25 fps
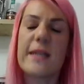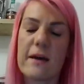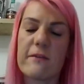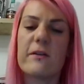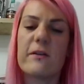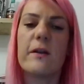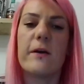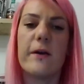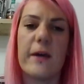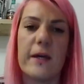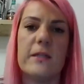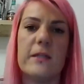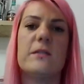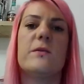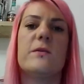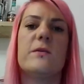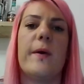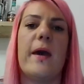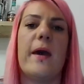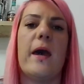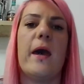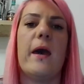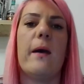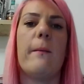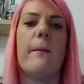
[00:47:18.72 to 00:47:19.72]
have a look into
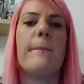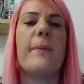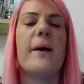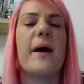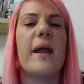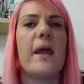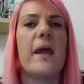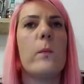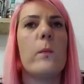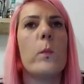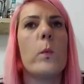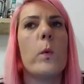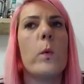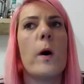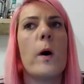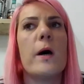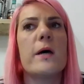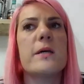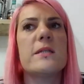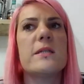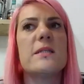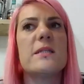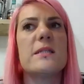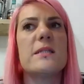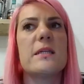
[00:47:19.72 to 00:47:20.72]
it, but it
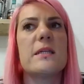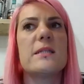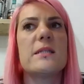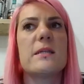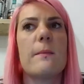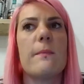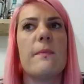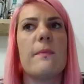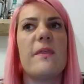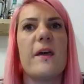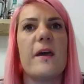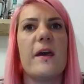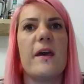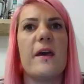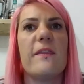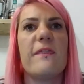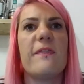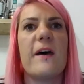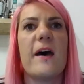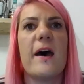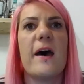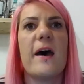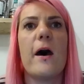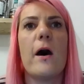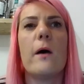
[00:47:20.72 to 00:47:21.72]
was something
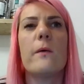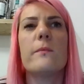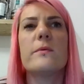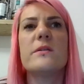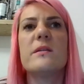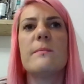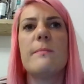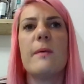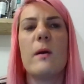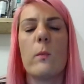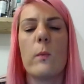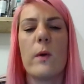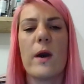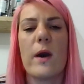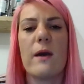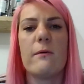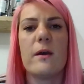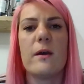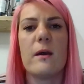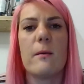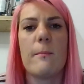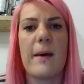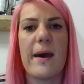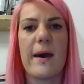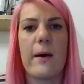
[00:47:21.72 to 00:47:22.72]
that I was a bit
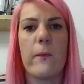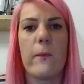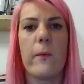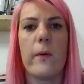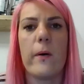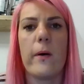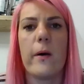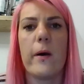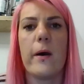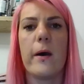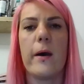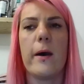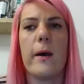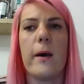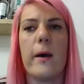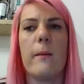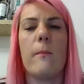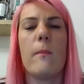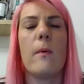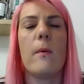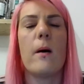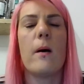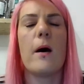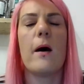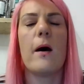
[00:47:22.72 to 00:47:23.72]
wary about.
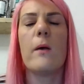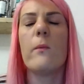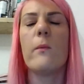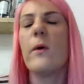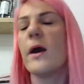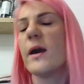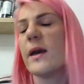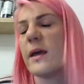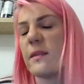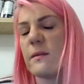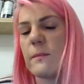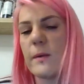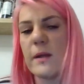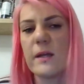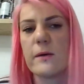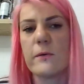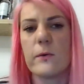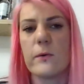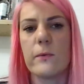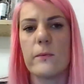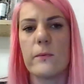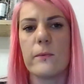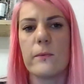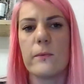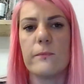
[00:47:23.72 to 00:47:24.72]
I work in the
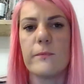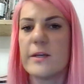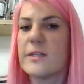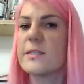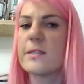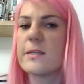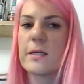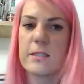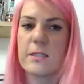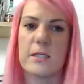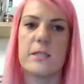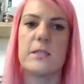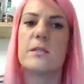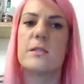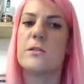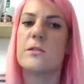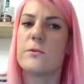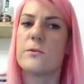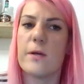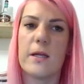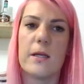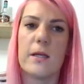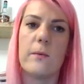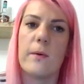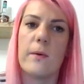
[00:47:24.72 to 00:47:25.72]
medical research
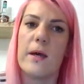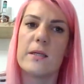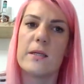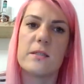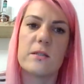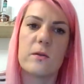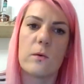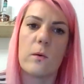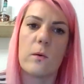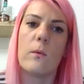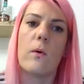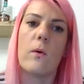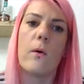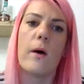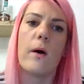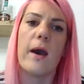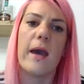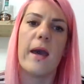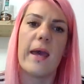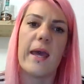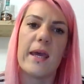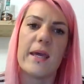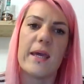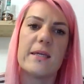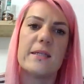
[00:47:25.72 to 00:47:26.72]
industry anyway, so I'm
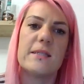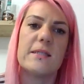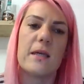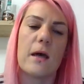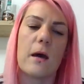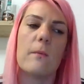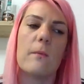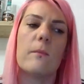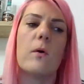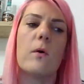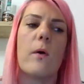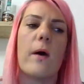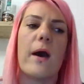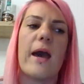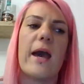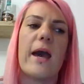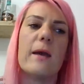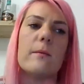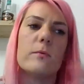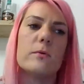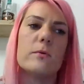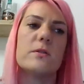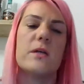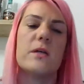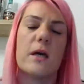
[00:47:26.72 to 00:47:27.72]
quite
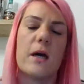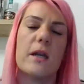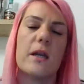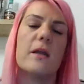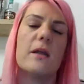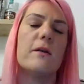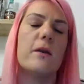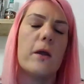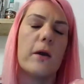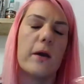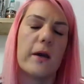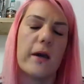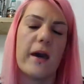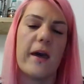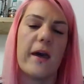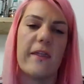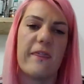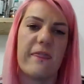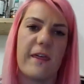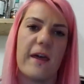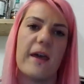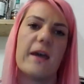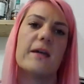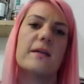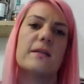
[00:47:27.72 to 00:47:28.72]
able to kind of look at
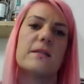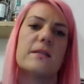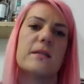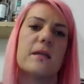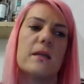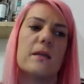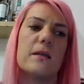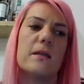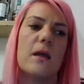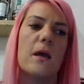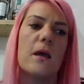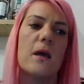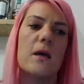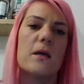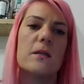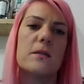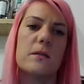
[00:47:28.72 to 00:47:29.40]
things and